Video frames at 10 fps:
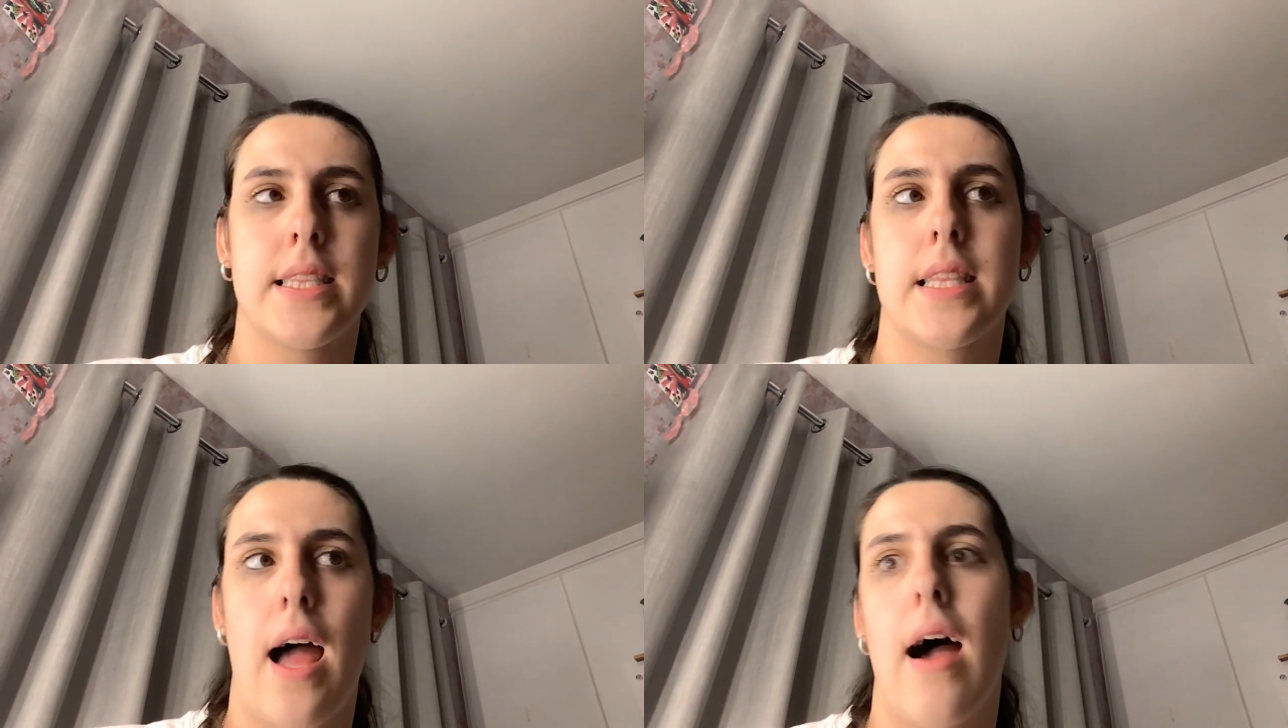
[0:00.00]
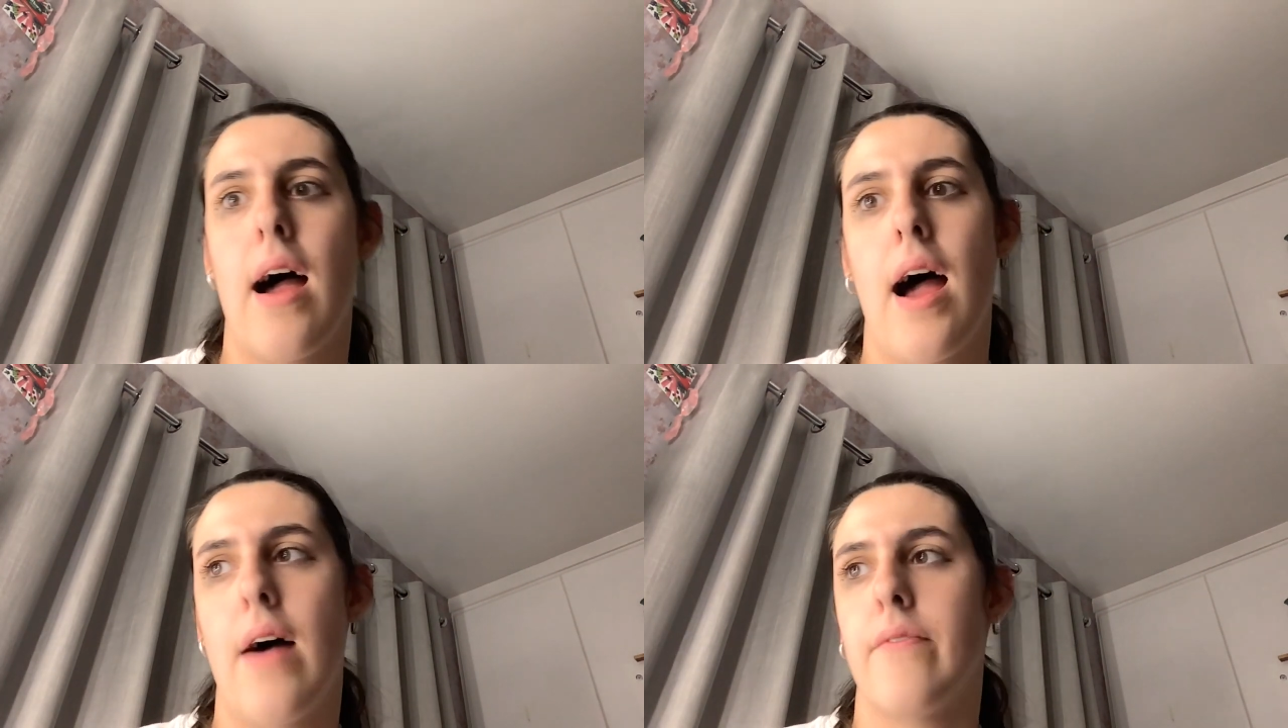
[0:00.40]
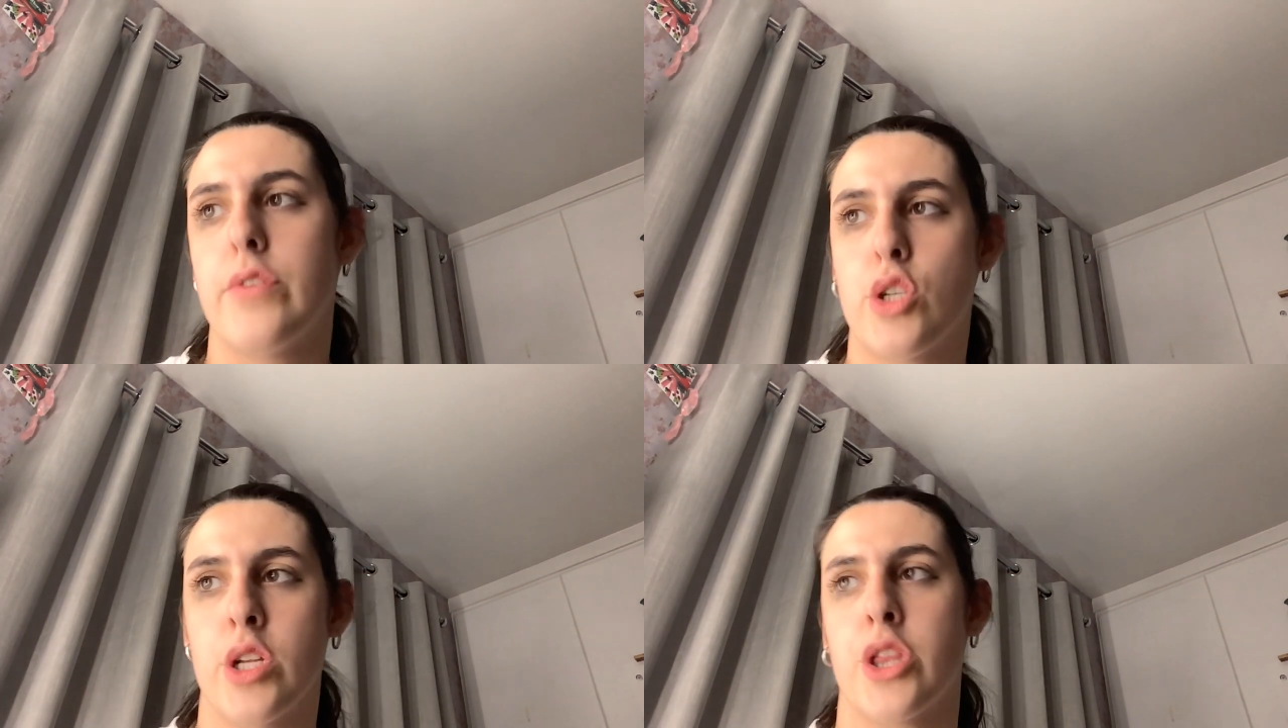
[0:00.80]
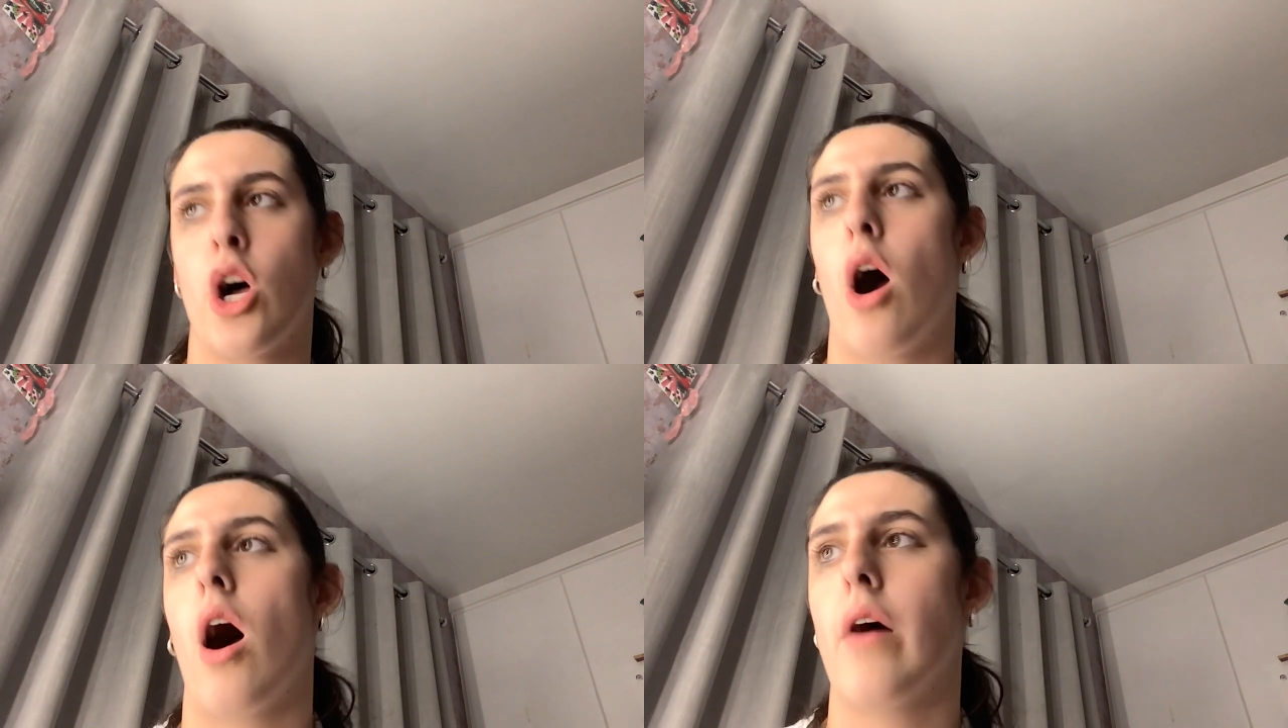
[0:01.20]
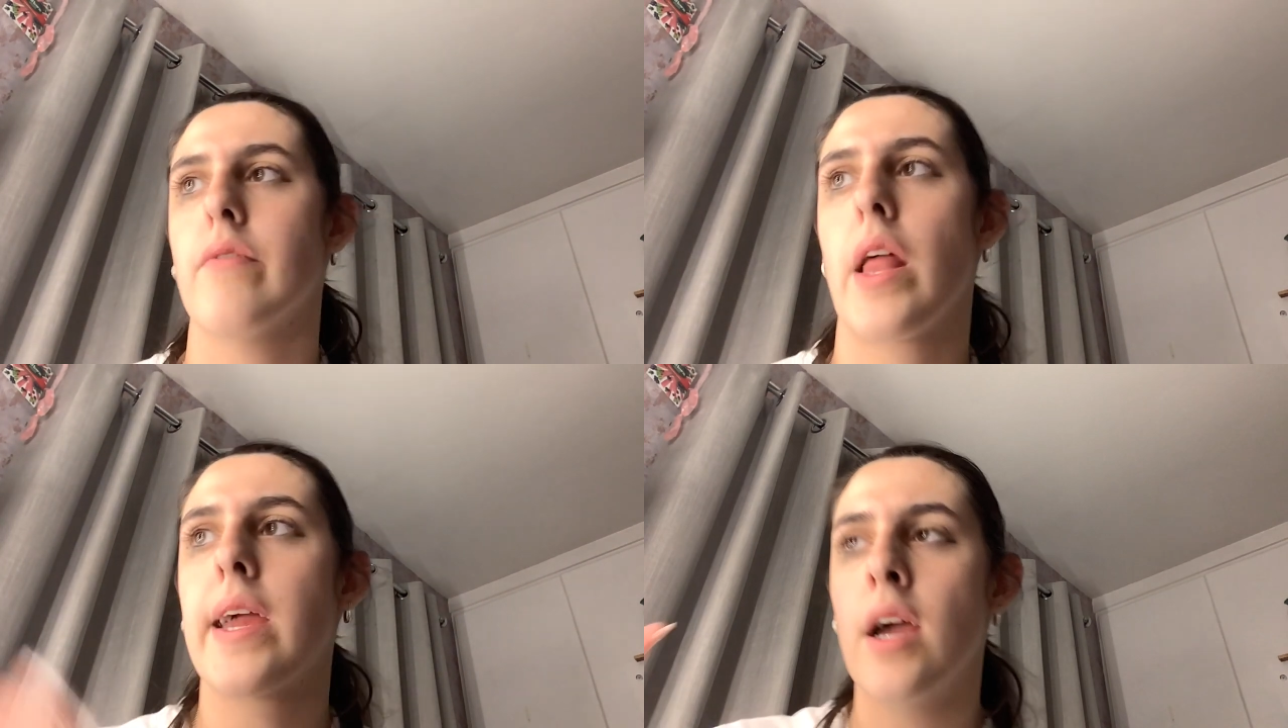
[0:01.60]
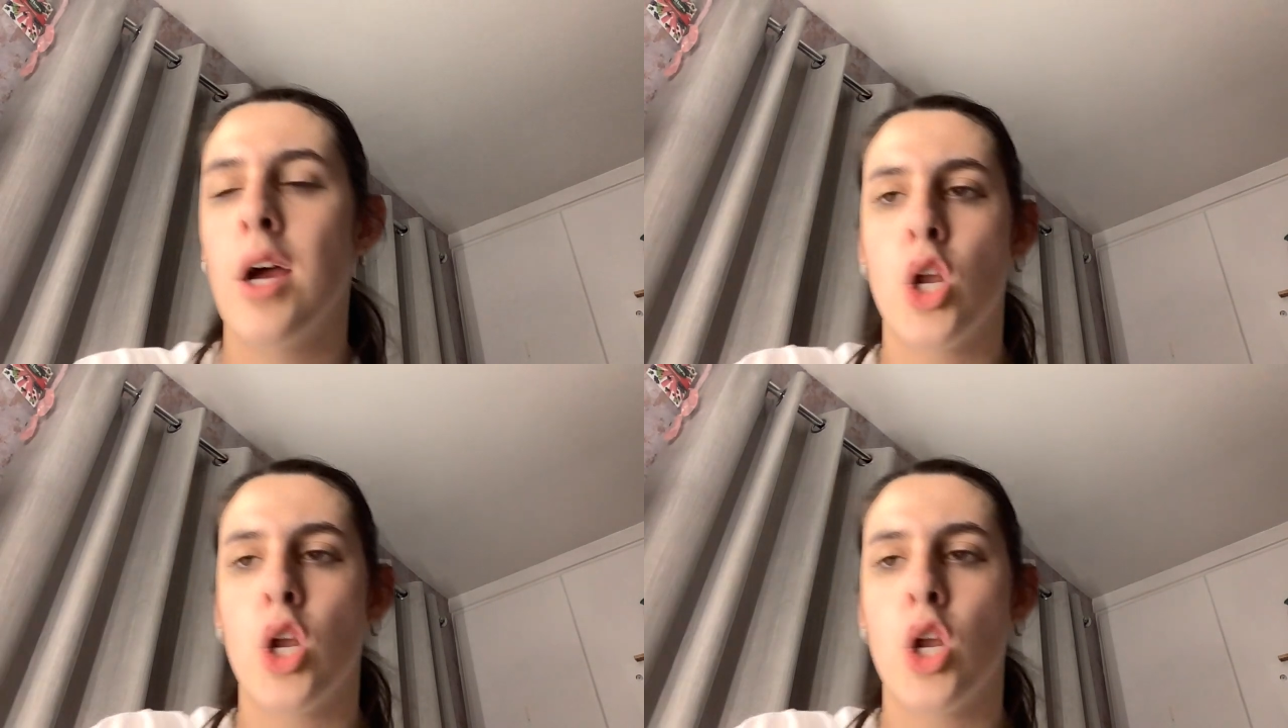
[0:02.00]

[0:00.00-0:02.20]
that I've just thought of like